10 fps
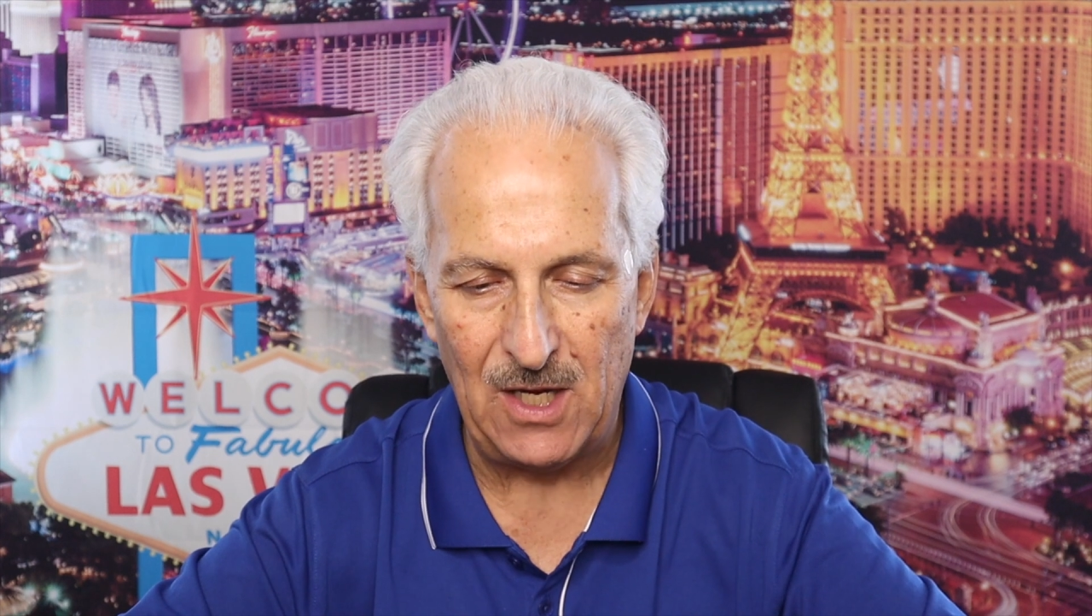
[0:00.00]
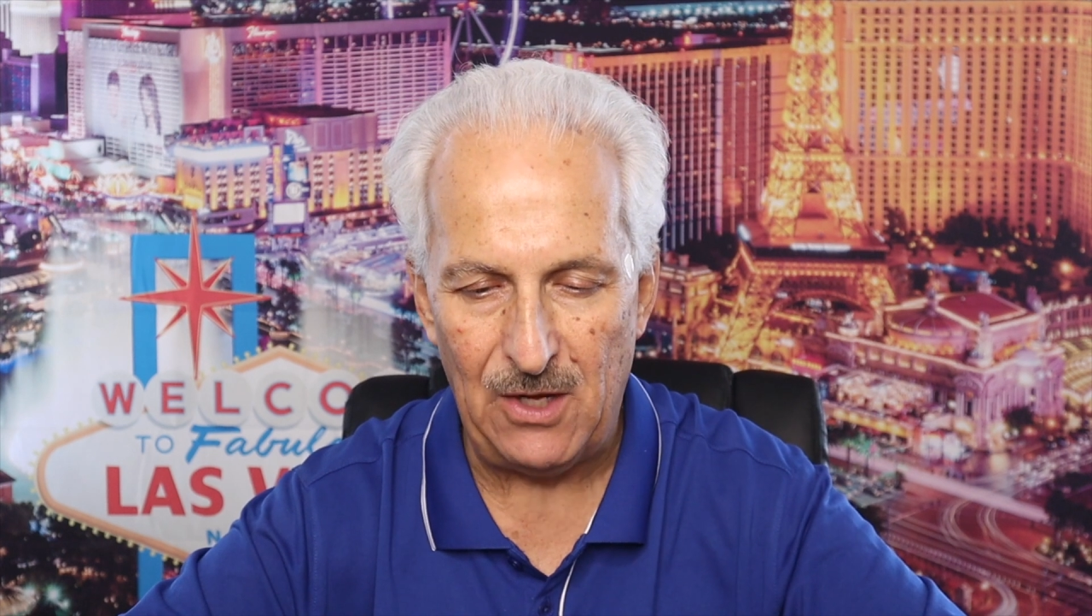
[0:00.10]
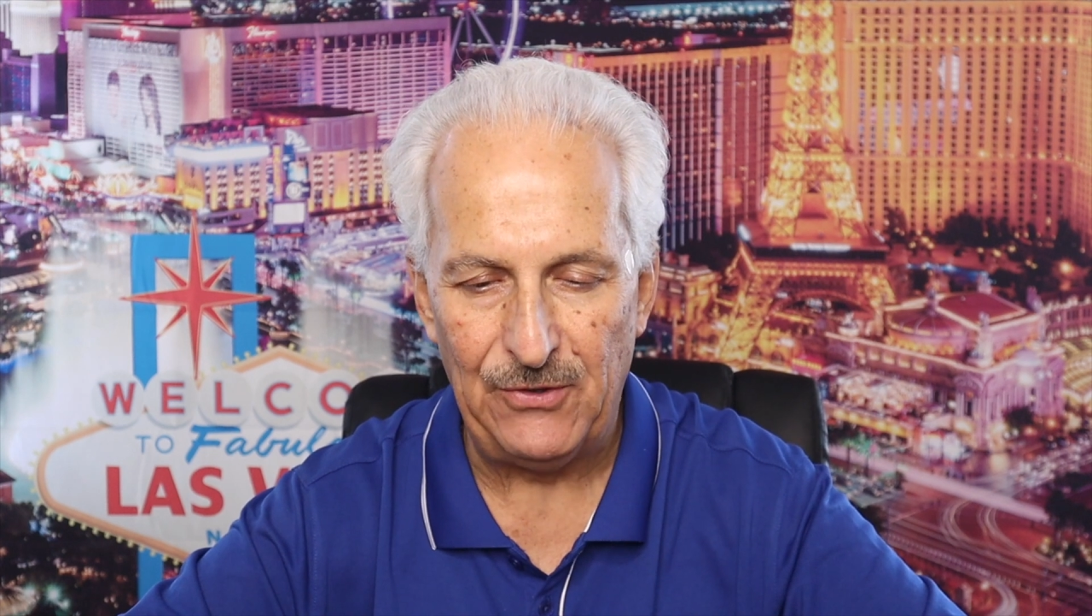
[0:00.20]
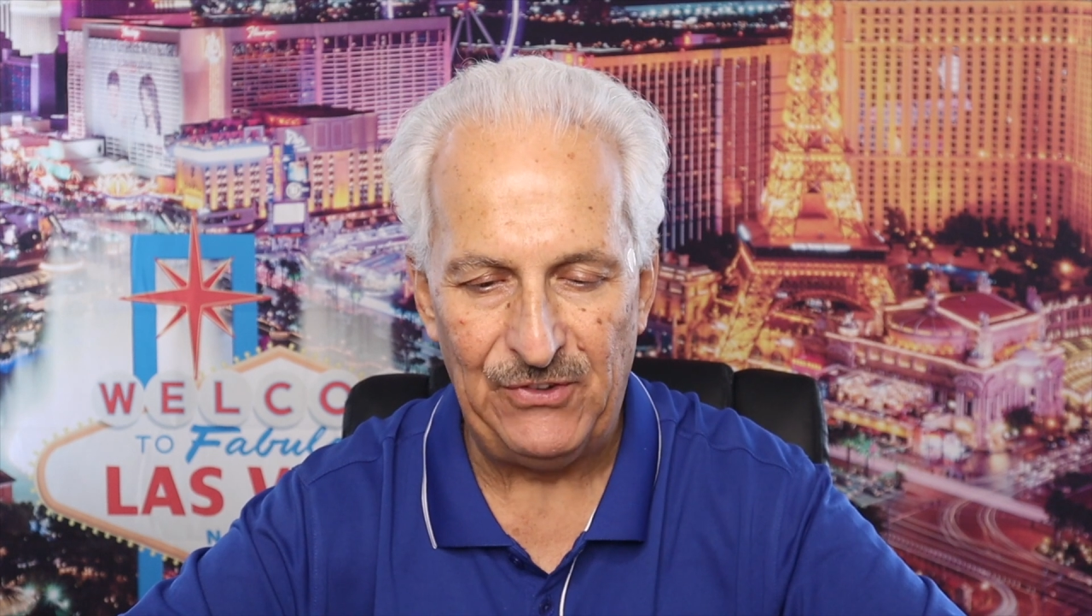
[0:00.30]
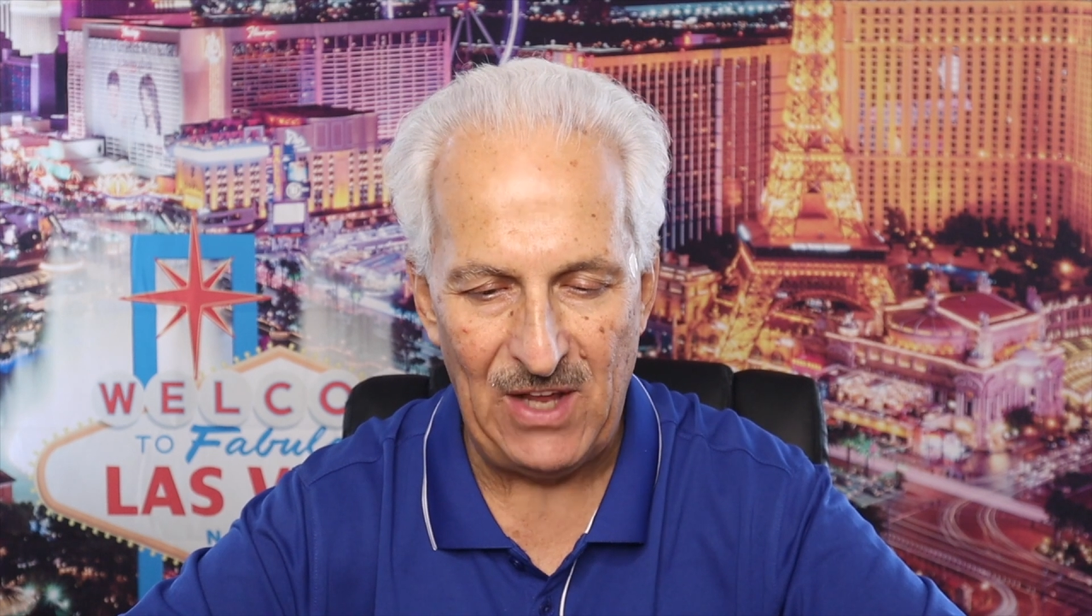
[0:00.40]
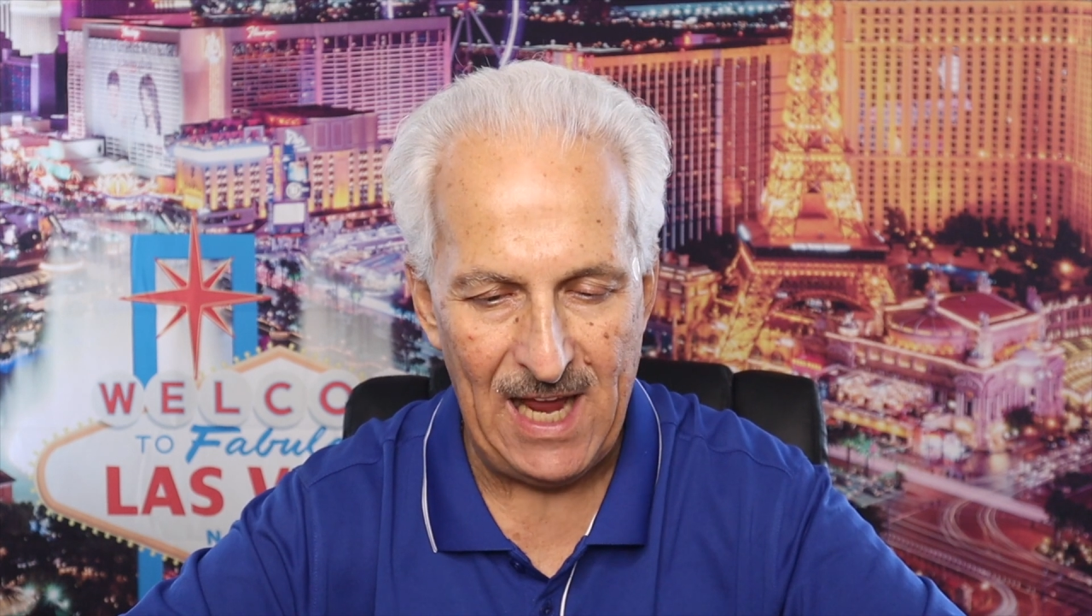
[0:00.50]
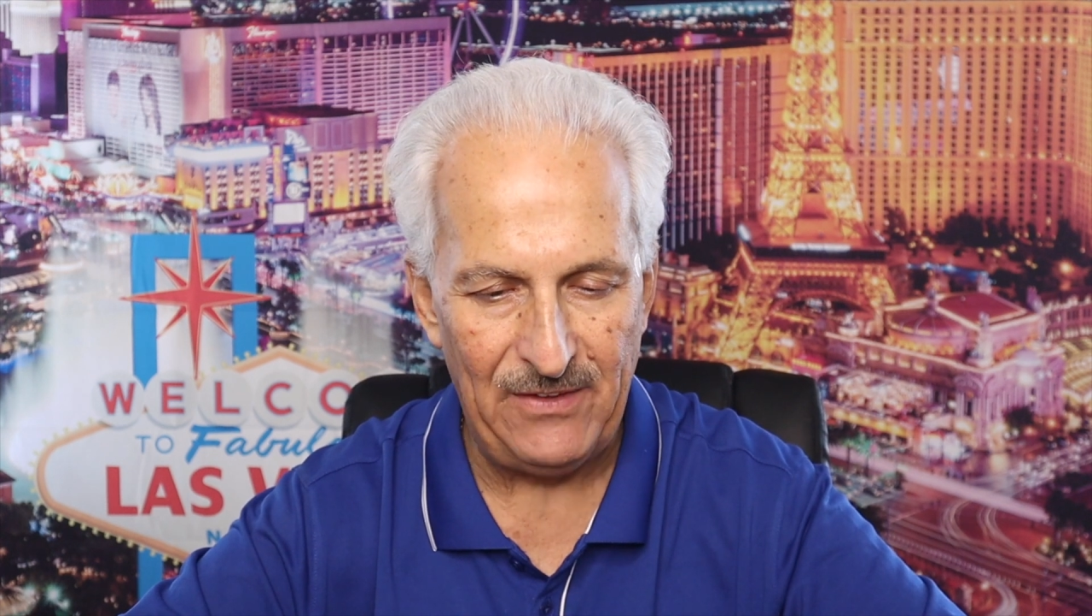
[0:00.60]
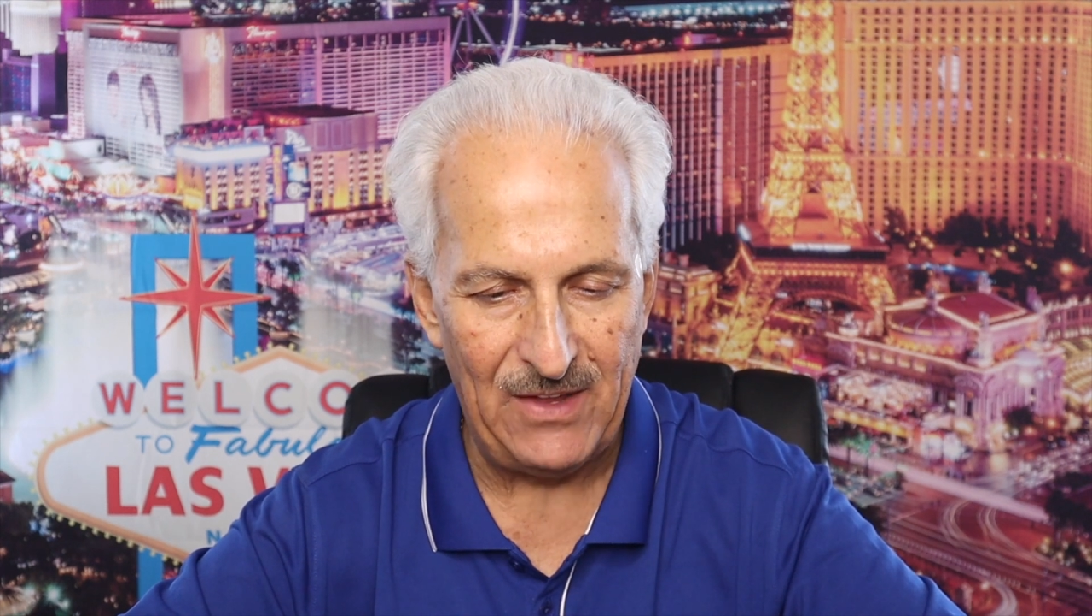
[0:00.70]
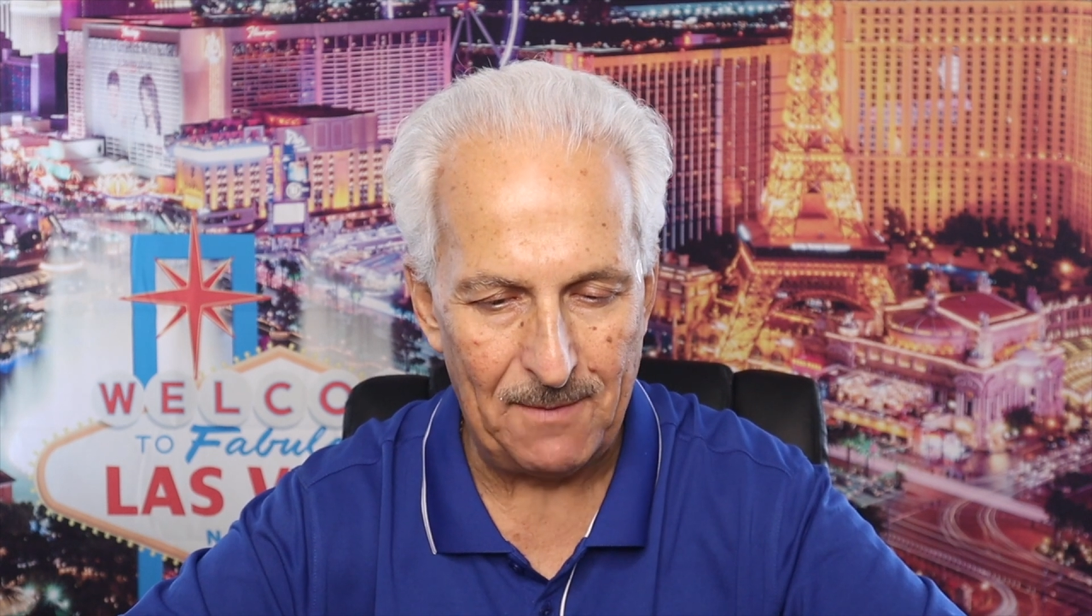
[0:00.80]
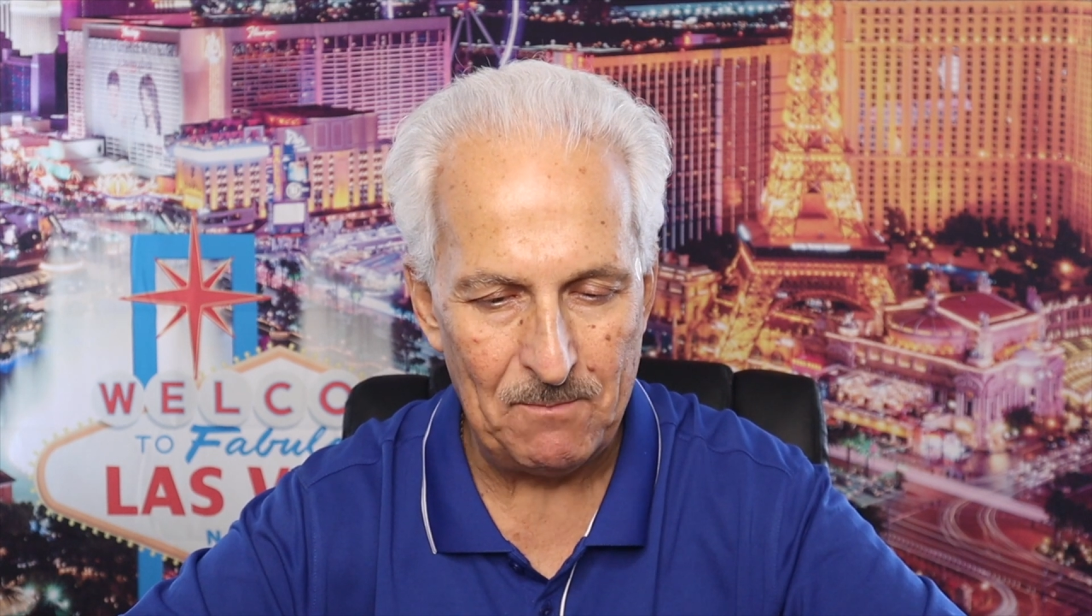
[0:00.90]
all
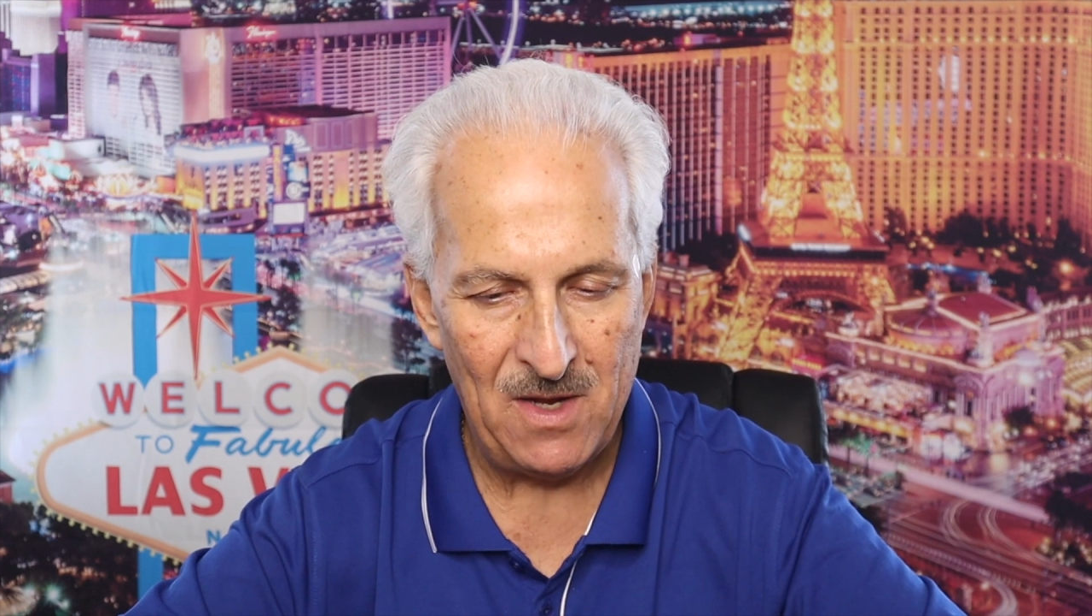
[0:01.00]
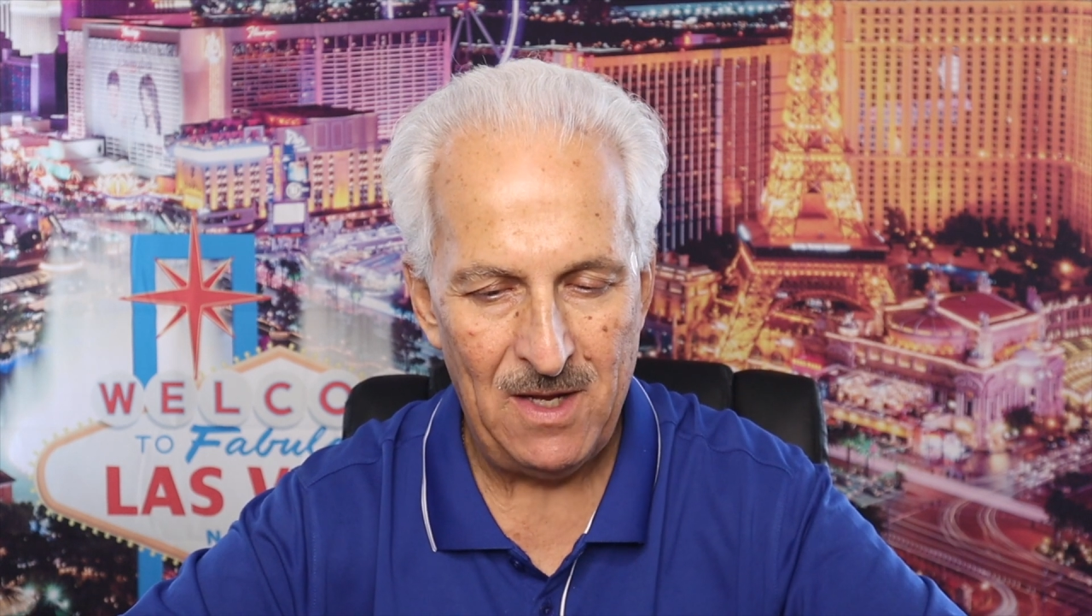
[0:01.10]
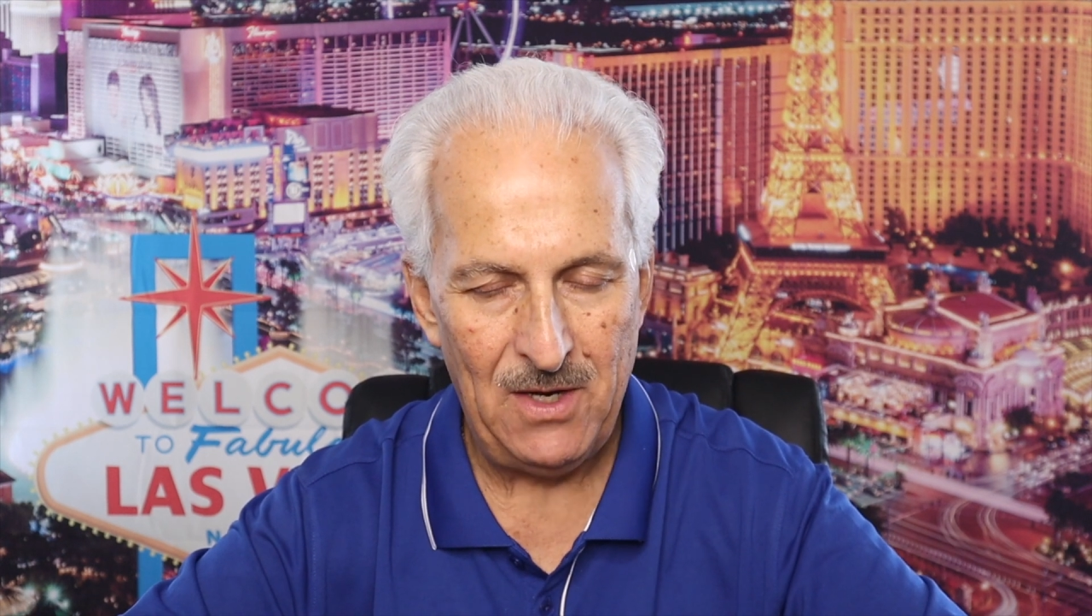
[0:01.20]
saying that